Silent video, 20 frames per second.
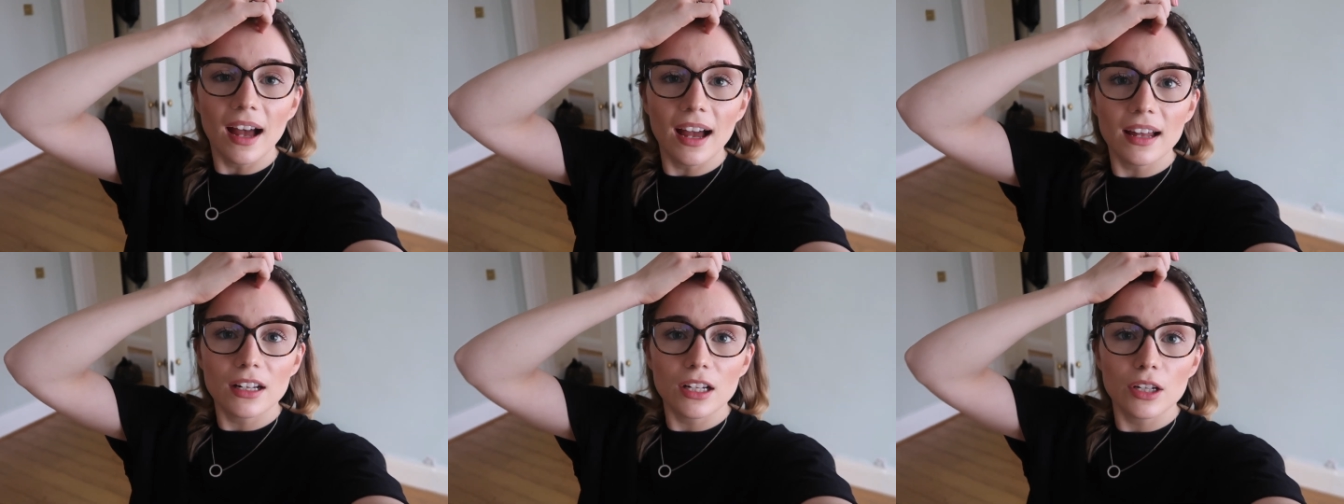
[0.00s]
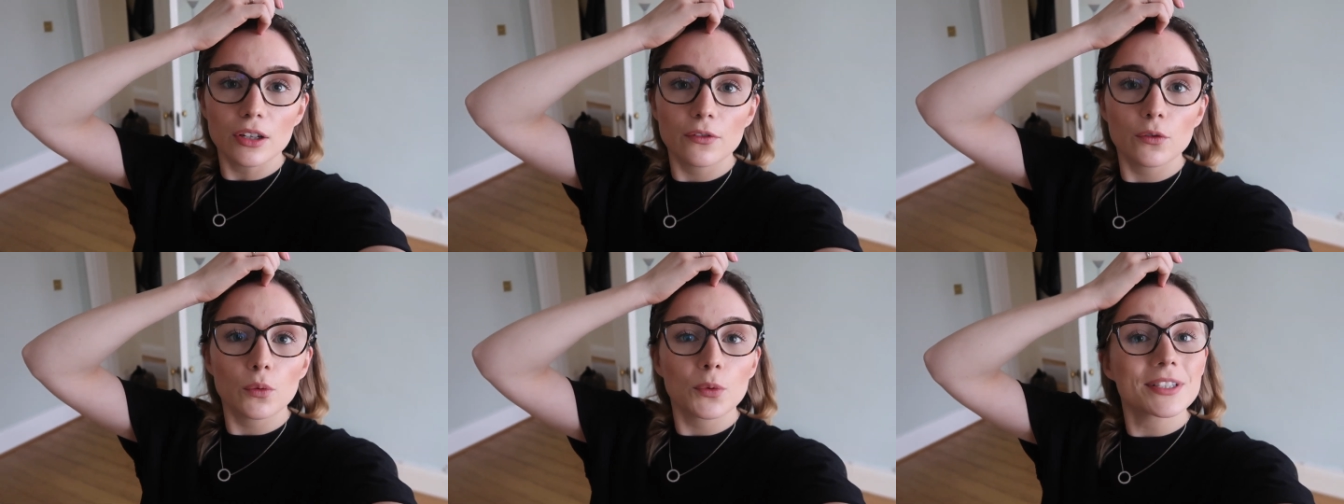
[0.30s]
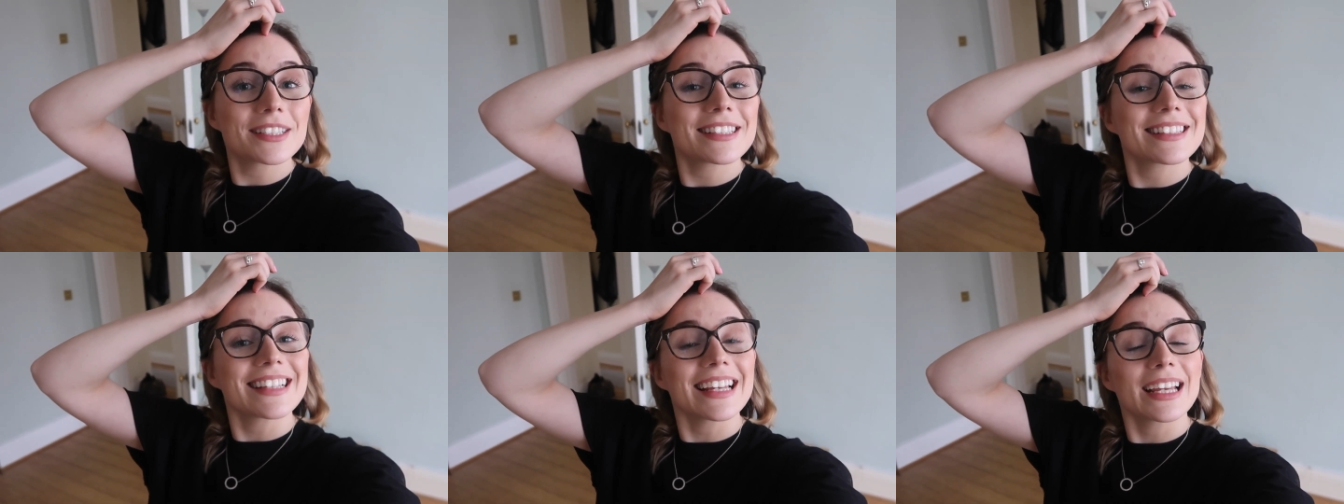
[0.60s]
and I look
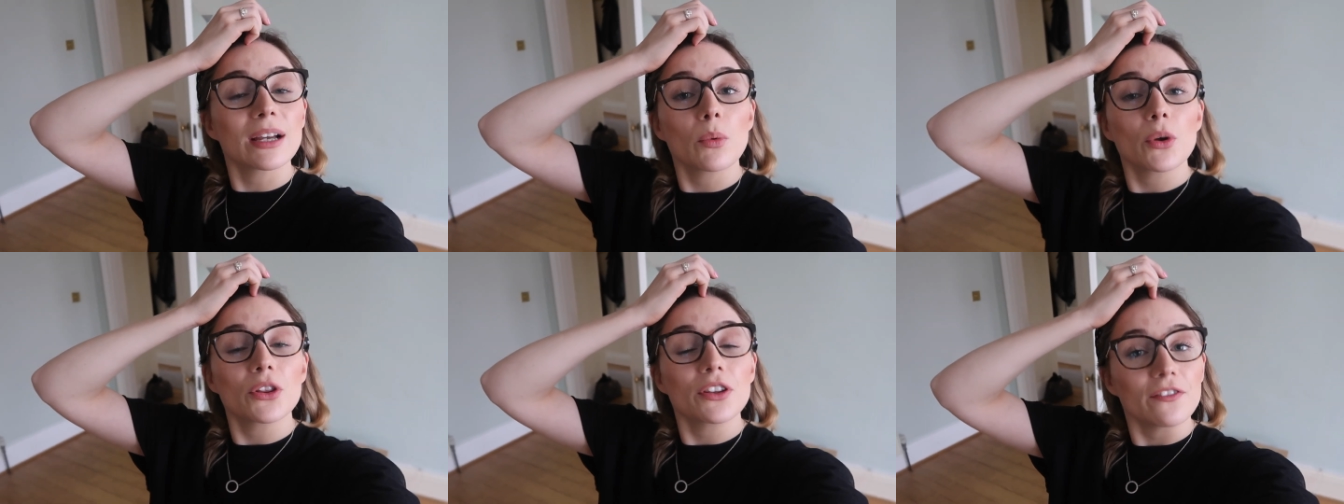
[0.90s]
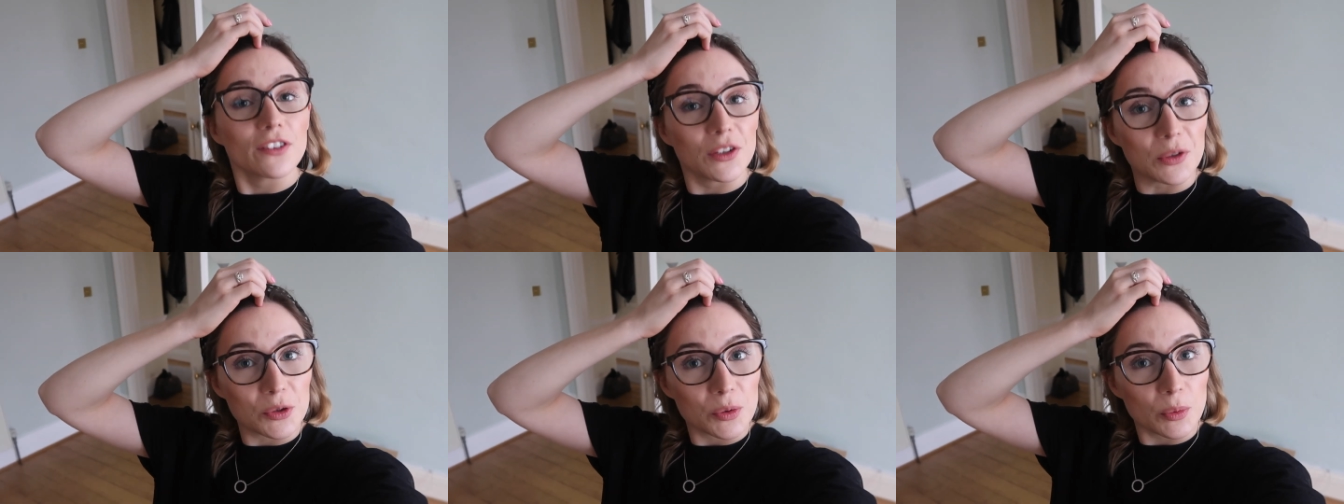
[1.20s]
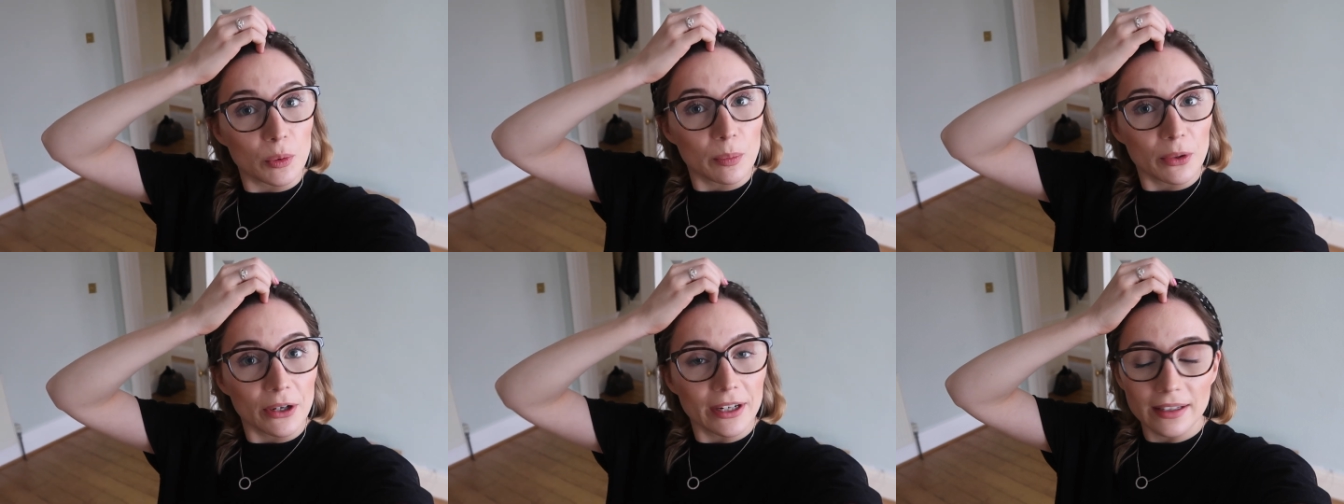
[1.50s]
forward to seeing what the
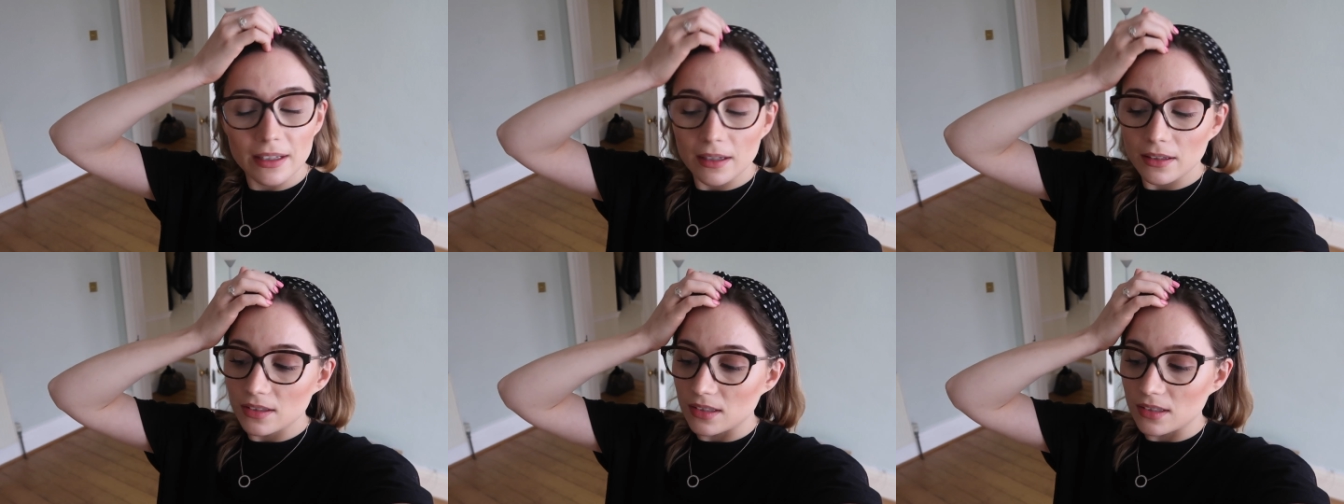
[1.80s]
future will bring.